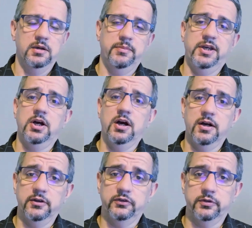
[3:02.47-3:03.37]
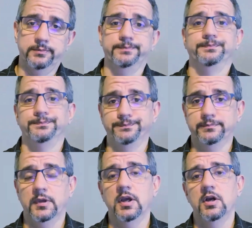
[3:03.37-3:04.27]
because
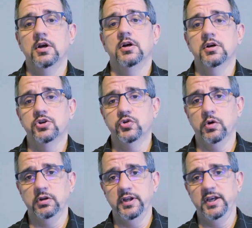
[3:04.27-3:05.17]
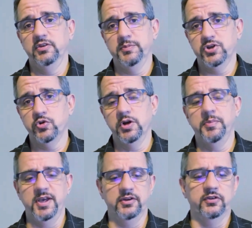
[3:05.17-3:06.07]
Short Legs McShorty
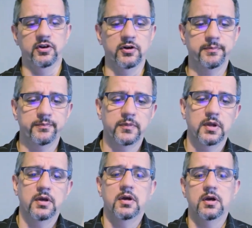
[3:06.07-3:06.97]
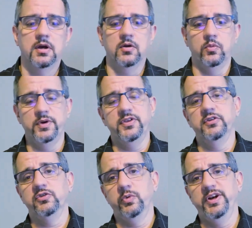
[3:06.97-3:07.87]
Pants here, with
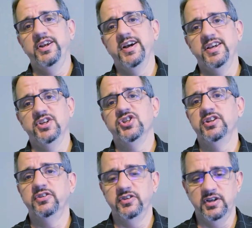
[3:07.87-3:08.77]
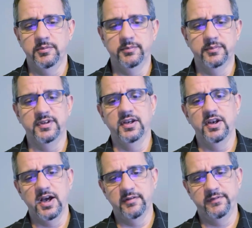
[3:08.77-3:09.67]
his 29-inch inseam, did
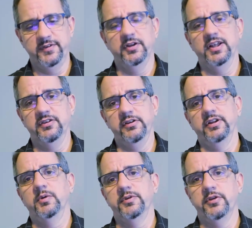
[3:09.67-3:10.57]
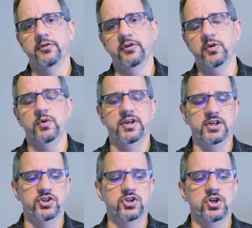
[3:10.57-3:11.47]
not feel like dealing with the
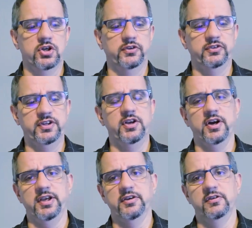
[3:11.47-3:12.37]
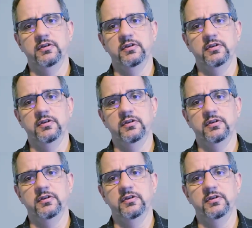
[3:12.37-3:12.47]
31-inch seat height